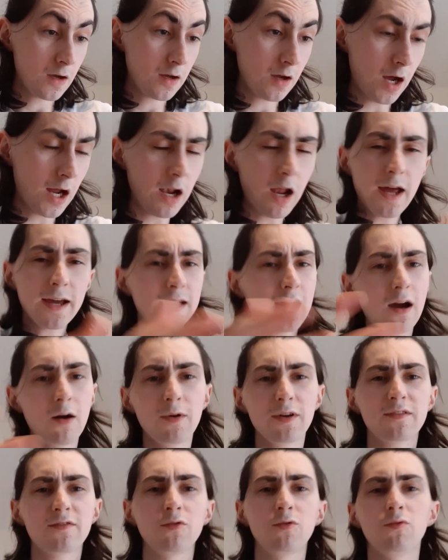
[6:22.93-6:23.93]
I like how
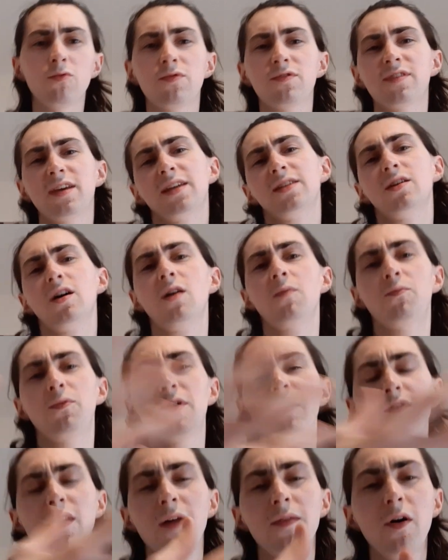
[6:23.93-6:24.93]
it's all set up
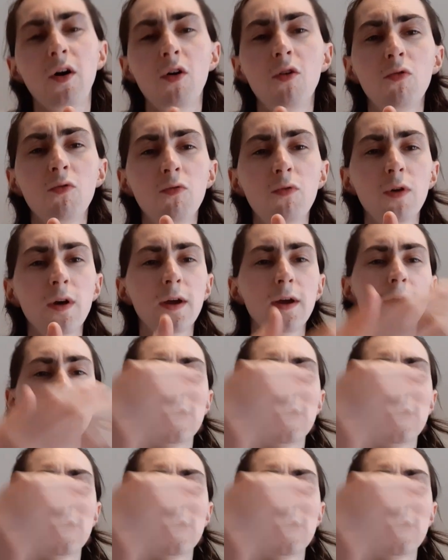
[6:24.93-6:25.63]
with like the whole,